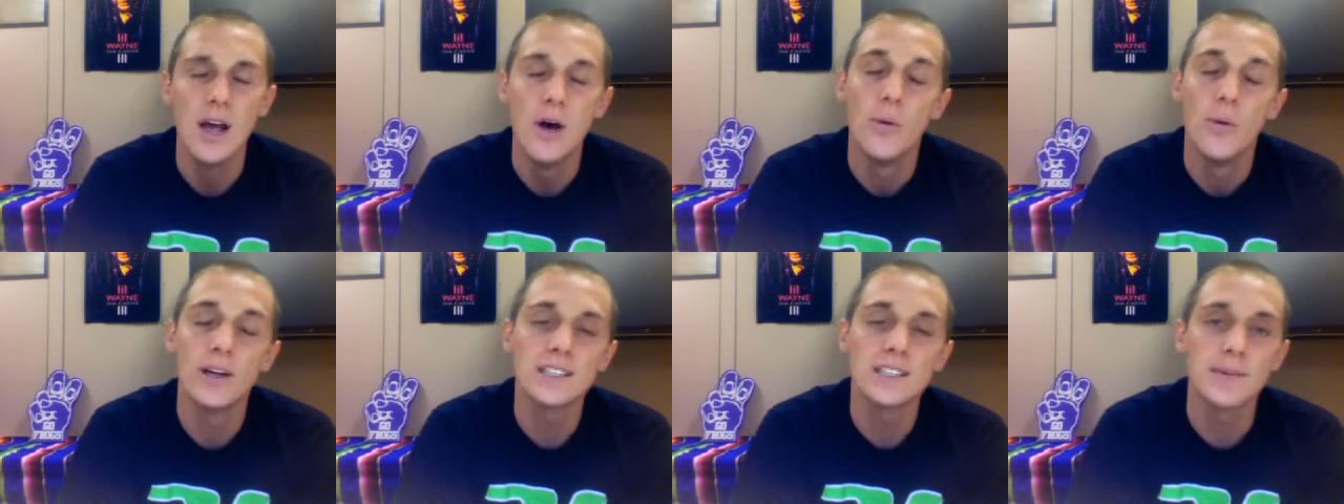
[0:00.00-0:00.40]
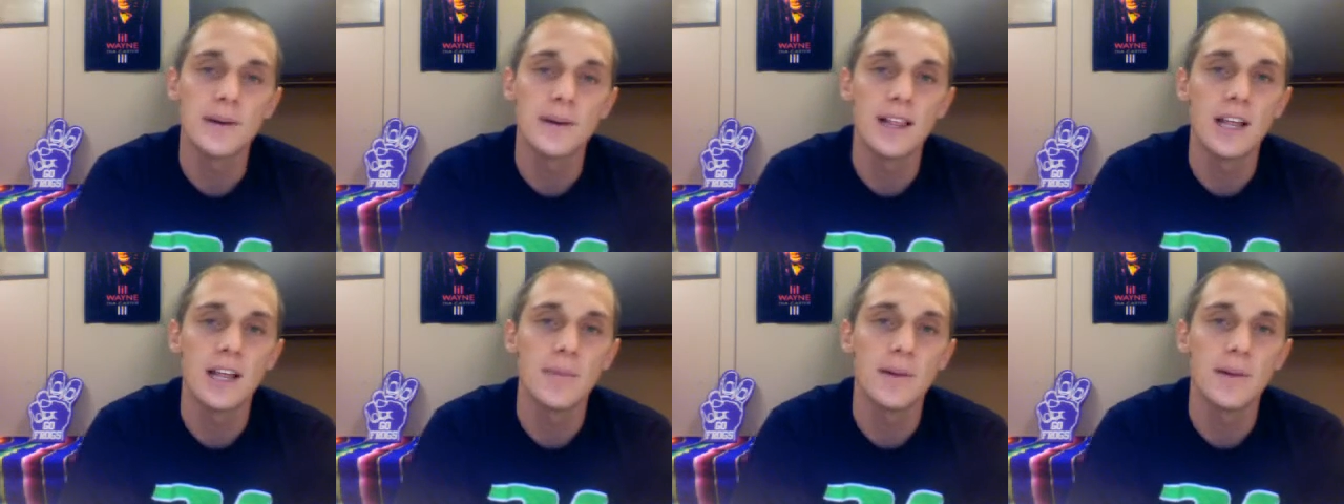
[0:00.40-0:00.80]
Well, it's going to
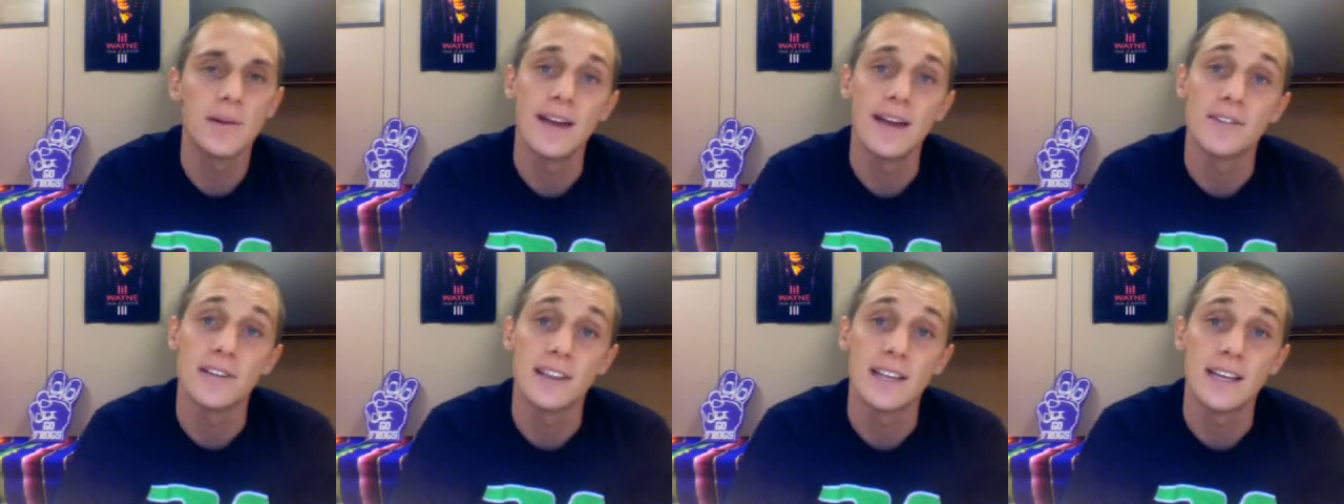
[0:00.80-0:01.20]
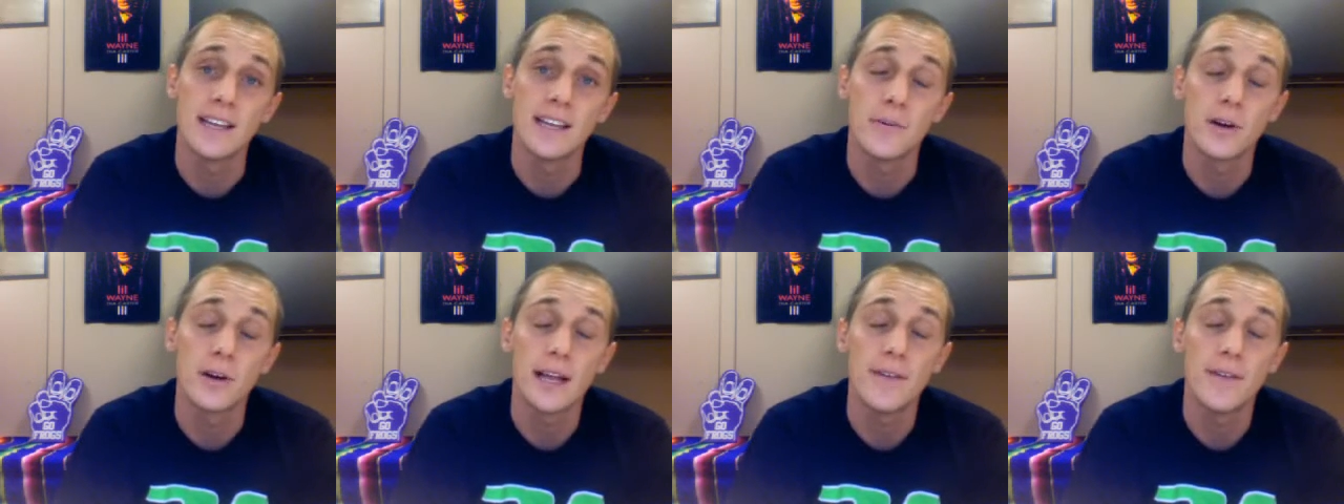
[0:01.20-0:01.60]
be a little bit of
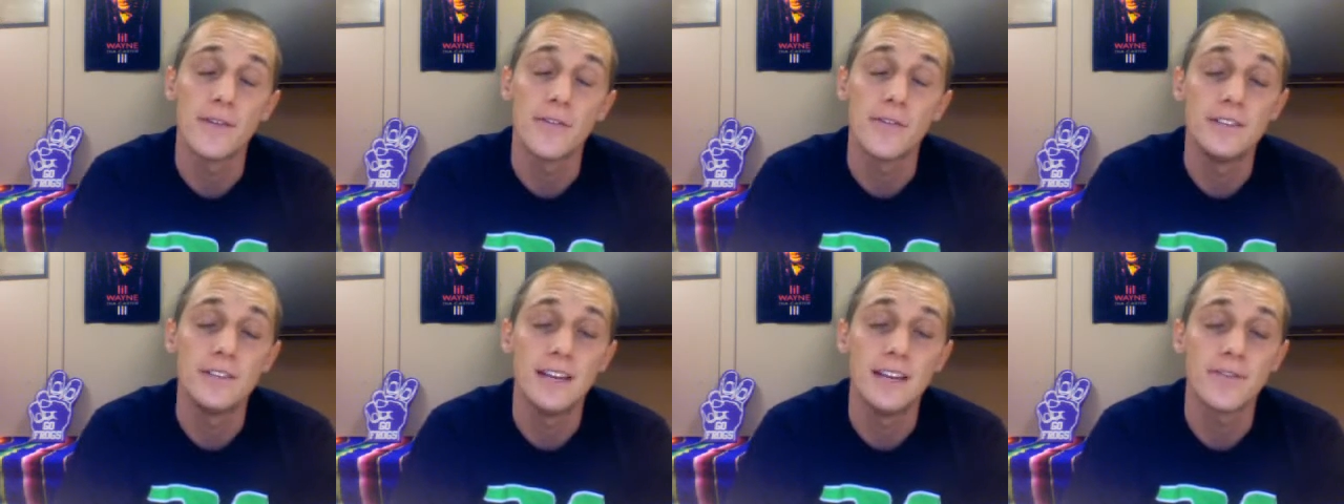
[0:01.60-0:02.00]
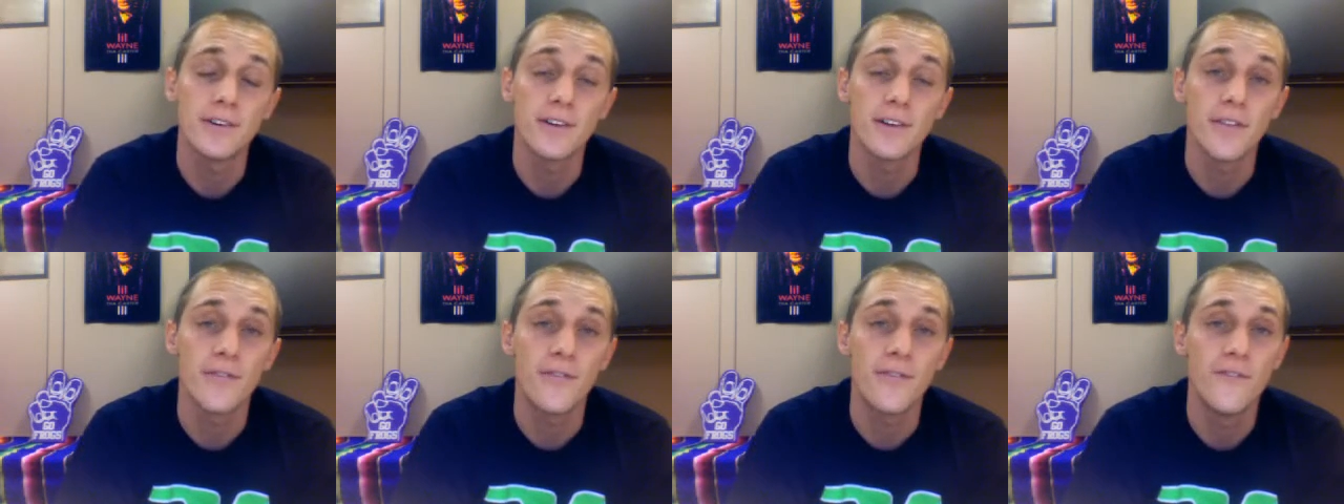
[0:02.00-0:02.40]
everything. We're going to have a
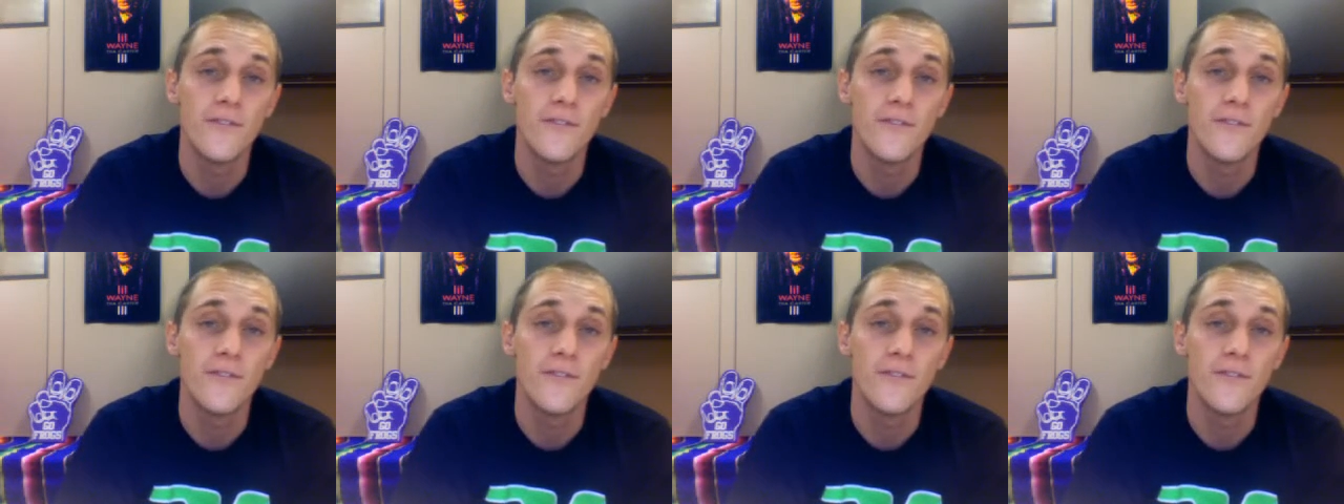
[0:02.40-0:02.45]
different